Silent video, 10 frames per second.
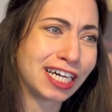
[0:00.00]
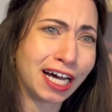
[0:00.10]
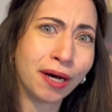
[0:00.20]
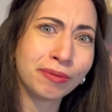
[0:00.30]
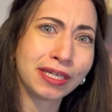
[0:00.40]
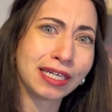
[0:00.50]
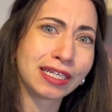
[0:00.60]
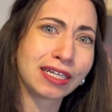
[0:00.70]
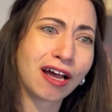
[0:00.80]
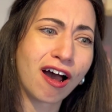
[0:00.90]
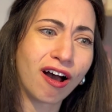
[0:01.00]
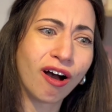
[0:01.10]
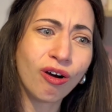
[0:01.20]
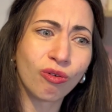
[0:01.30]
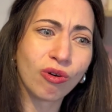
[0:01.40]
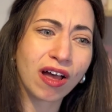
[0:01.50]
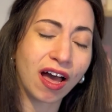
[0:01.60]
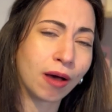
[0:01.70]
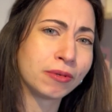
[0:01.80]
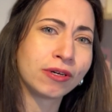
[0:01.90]
I'm like, oh,
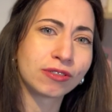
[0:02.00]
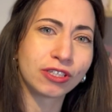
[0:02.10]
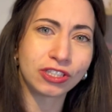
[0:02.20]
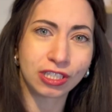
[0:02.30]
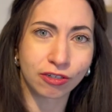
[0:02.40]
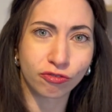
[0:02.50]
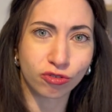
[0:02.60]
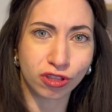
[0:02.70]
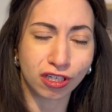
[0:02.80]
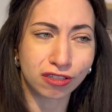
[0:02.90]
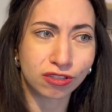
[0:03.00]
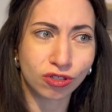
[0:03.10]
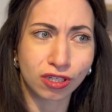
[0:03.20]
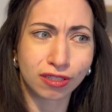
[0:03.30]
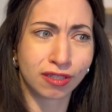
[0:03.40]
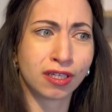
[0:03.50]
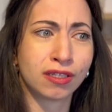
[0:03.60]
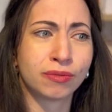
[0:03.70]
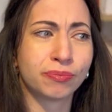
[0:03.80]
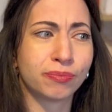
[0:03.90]
I'm not good enough for this. Or
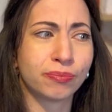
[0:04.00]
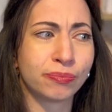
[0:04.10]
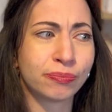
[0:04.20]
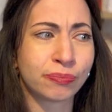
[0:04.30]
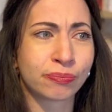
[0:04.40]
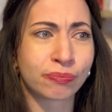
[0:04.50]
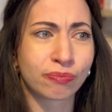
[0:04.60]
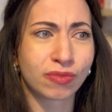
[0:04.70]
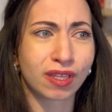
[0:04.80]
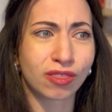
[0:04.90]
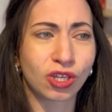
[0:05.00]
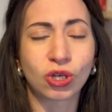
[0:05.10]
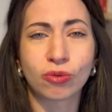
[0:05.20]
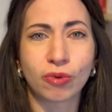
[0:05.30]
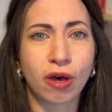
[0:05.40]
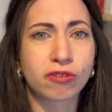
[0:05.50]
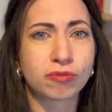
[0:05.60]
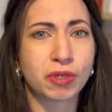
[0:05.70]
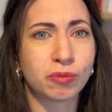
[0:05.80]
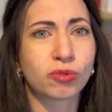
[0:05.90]
there are other
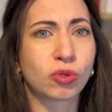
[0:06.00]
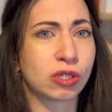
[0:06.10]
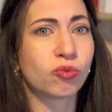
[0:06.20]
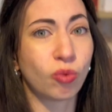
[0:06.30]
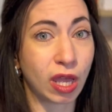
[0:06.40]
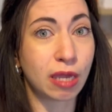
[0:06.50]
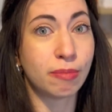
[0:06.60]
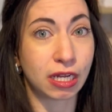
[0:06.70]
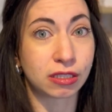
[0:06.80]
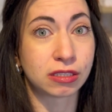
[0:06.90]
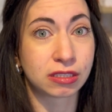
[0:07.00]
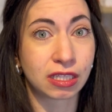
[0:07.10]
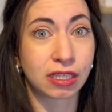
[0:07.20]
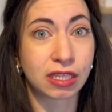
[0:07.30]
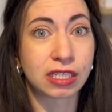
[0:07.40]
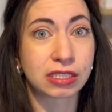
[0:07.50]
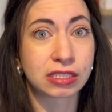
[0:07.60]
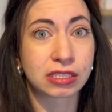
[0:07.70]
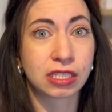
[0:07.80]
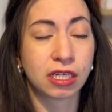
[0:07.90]
people who are way better
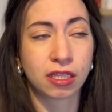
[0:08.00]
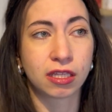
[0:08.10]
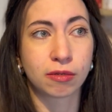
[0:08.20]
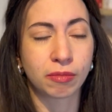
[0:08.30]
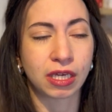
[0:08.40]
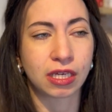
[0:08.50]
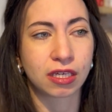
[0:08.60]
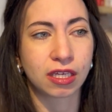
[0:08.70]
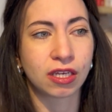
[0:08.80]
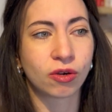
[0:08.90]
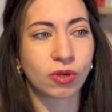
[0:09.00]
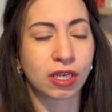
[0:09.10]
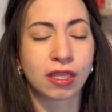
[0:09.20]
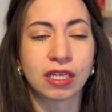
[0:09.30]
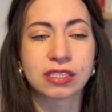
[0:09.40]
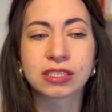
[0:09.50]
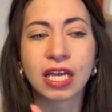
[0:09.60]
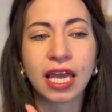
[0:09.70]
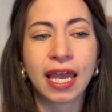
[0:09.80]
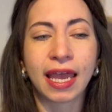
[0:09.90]
than me, in this.
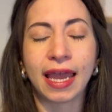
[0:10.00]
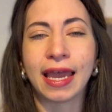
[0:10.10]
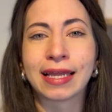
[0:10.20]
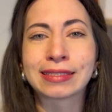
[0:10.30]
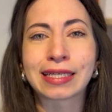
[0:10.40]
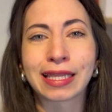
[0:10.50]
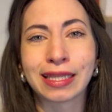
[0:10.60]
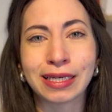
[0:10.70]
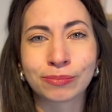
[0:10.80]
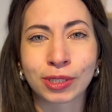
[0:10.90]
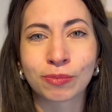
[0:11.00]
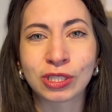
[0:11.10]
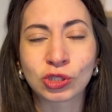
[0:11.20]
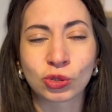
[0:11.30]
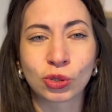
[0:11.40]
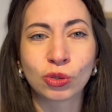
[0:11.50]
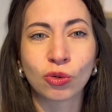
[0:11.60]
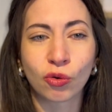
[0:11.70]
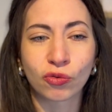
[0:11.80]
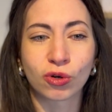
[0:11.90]
And that might be true,
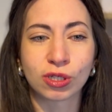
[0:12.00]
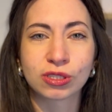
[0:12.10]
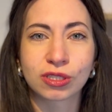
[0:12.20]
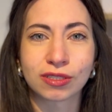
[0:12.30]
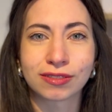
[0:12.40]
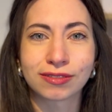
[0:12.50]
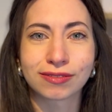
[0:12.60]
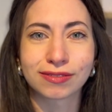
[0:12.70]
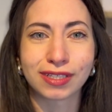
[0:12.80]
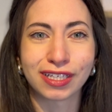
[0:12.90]
of course, because,